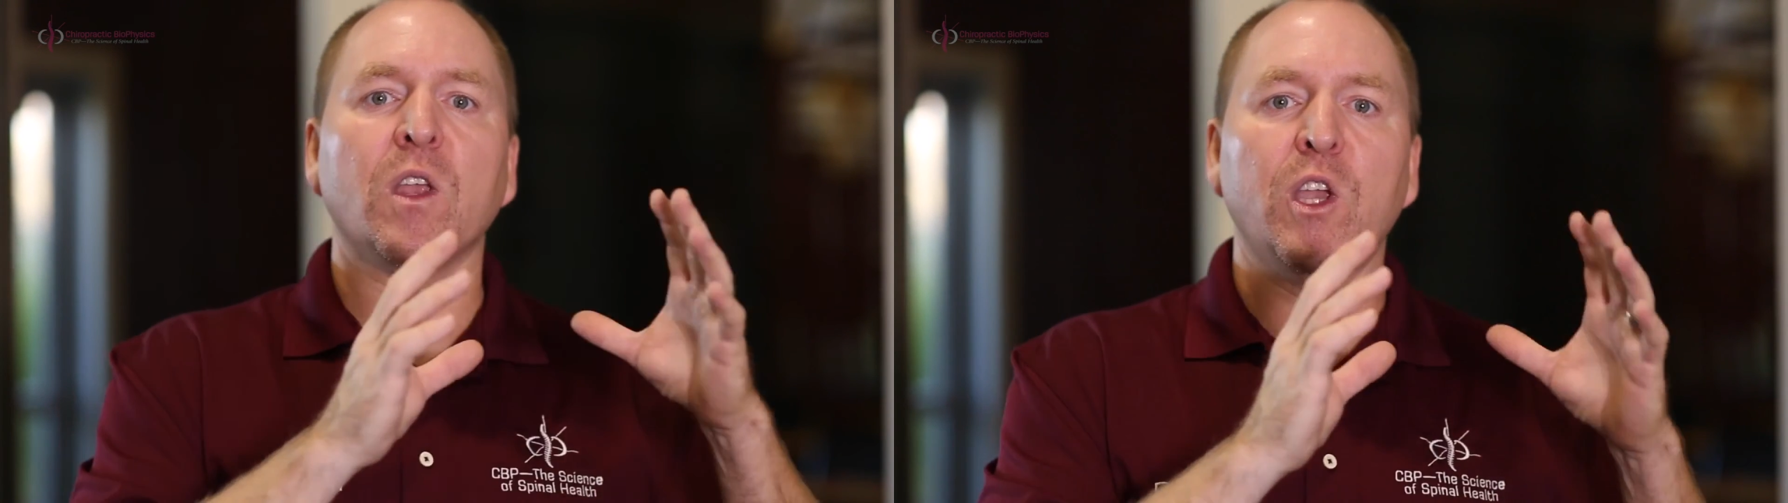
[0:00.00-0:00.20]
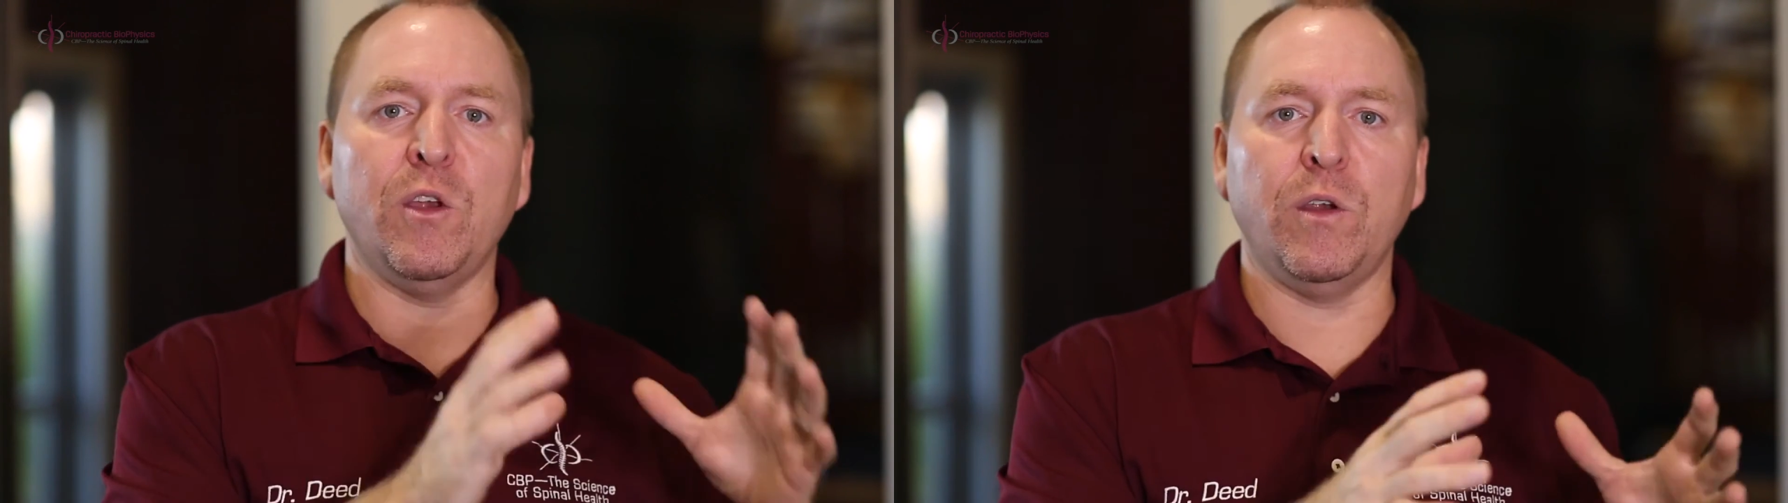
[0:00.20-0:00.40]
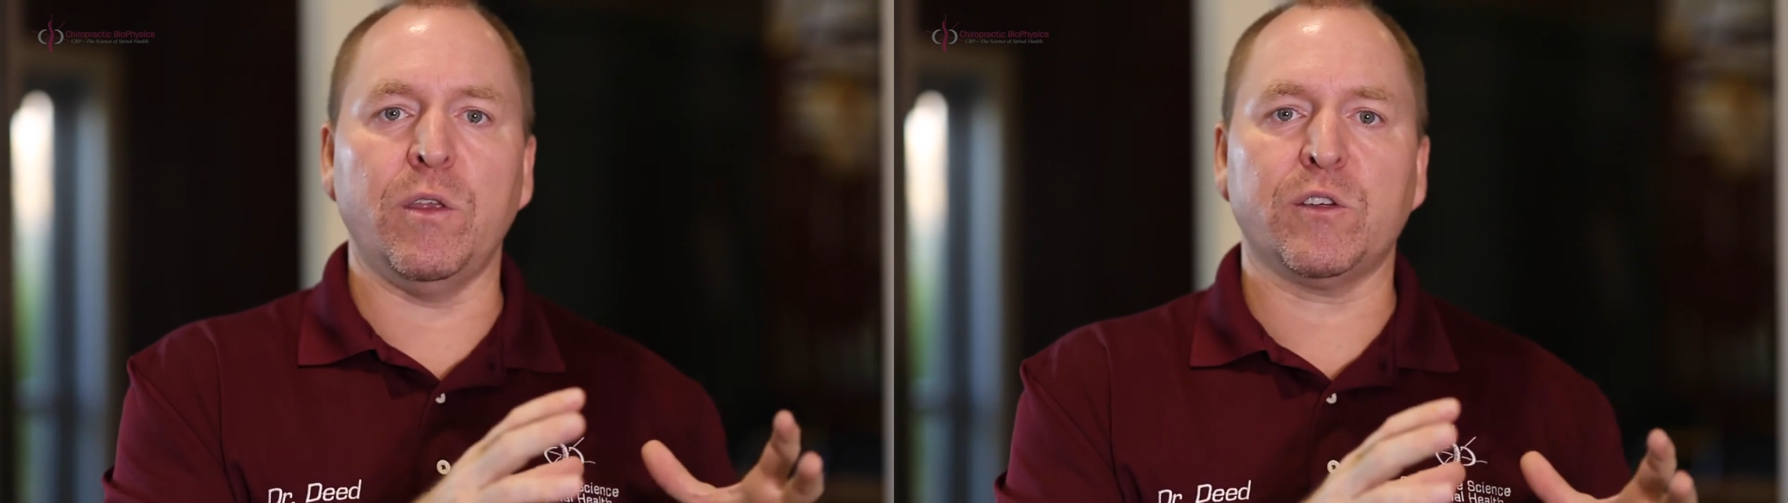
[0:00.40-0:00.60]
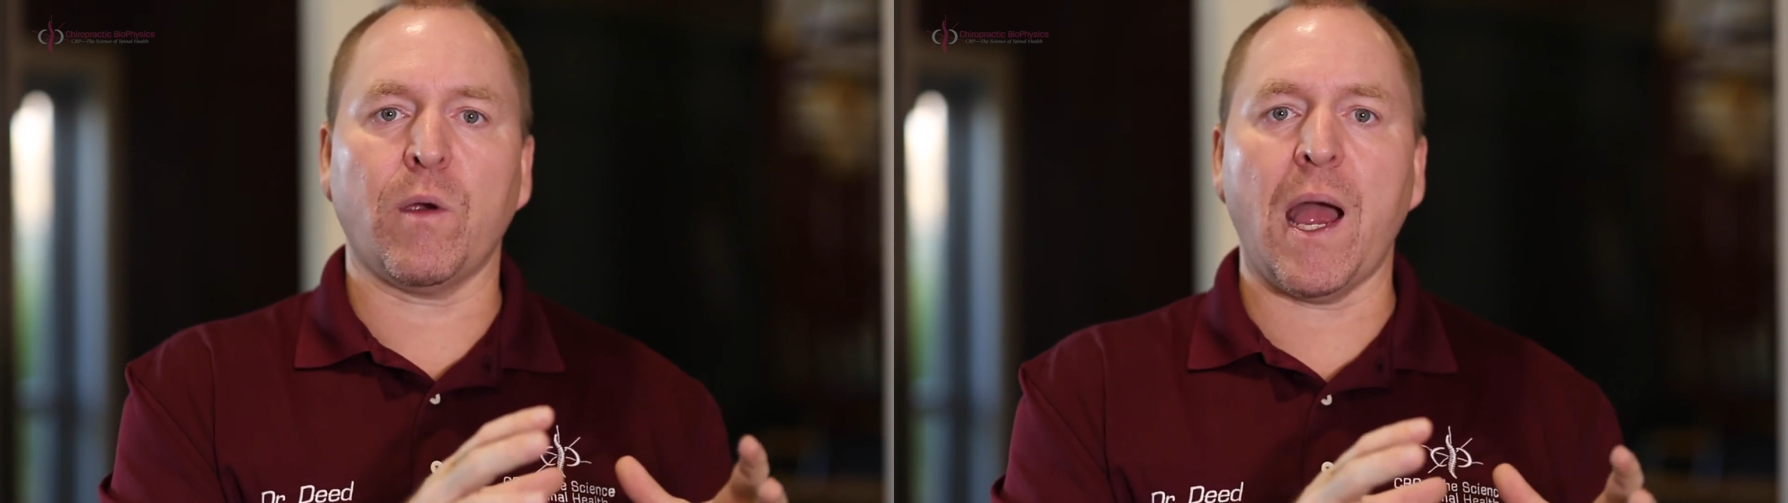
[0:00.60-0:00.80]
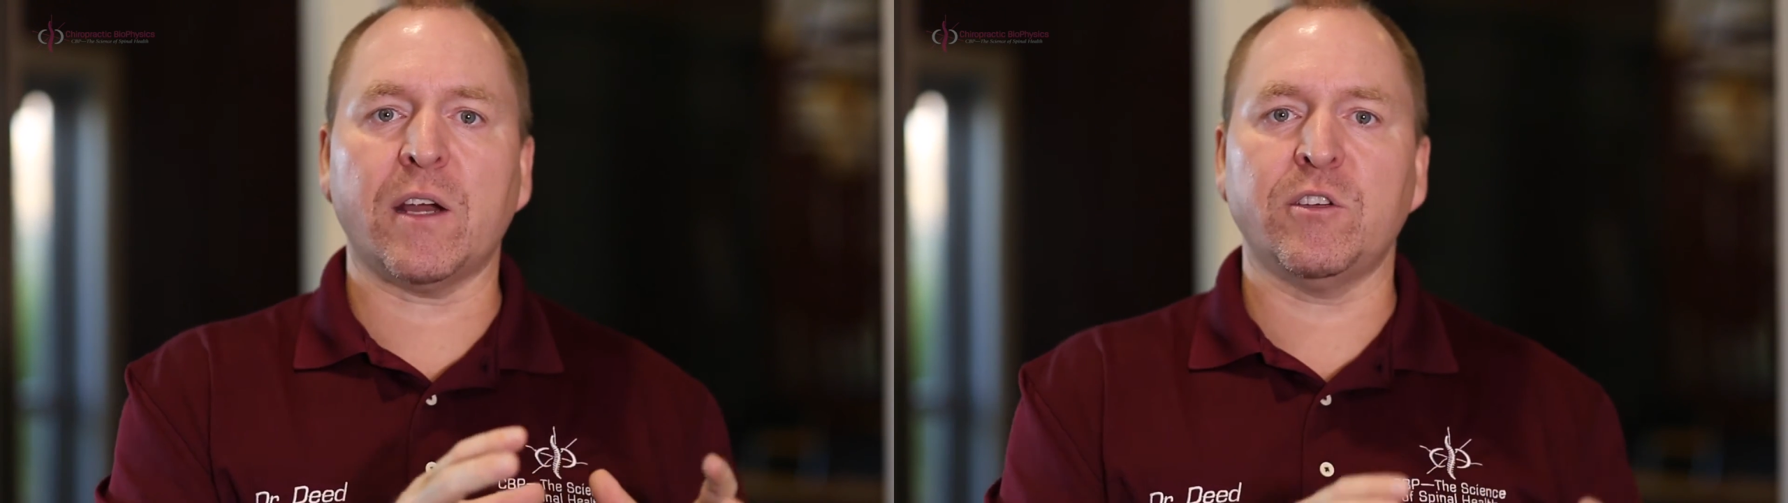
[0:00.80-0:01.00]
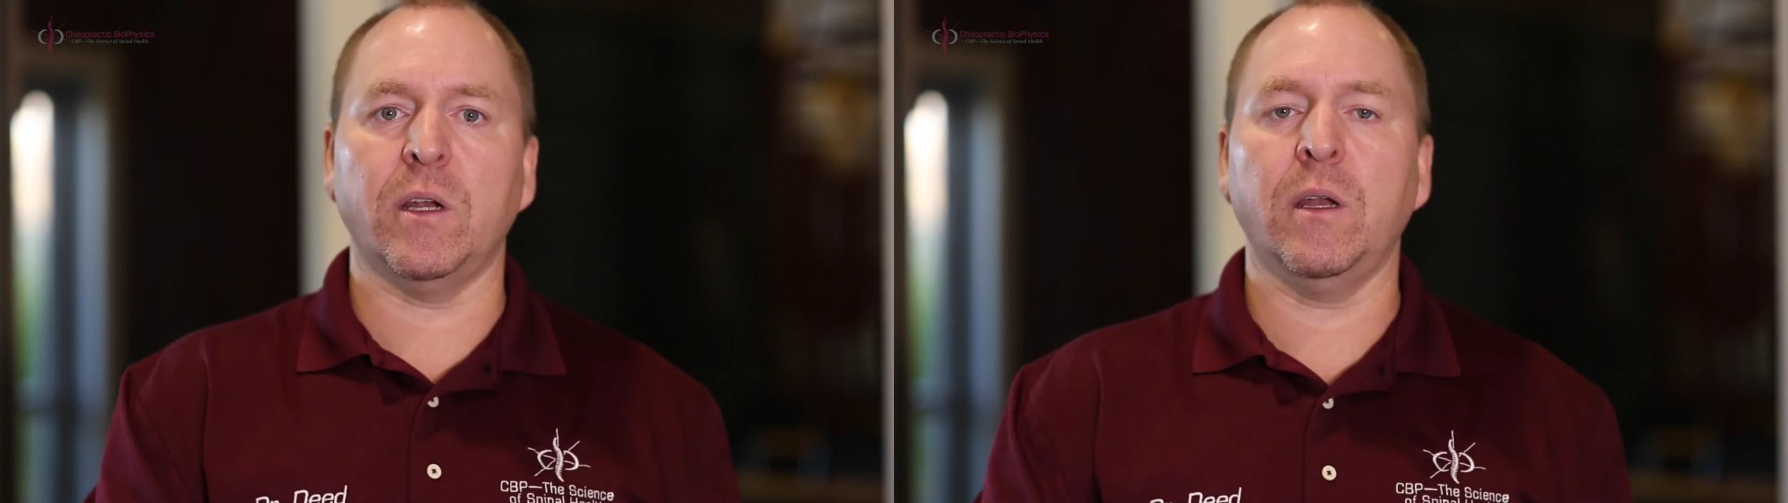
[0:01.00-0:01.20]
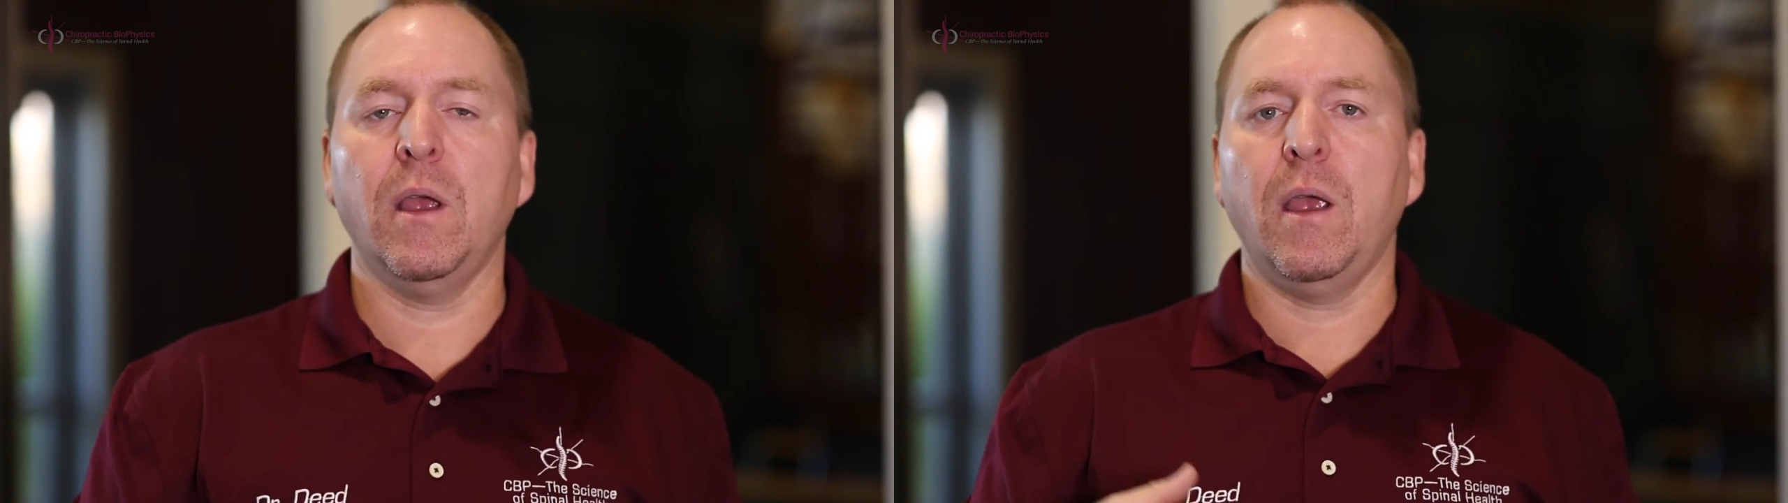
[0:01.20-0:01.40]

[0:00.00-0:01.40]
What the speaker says: You do the traction,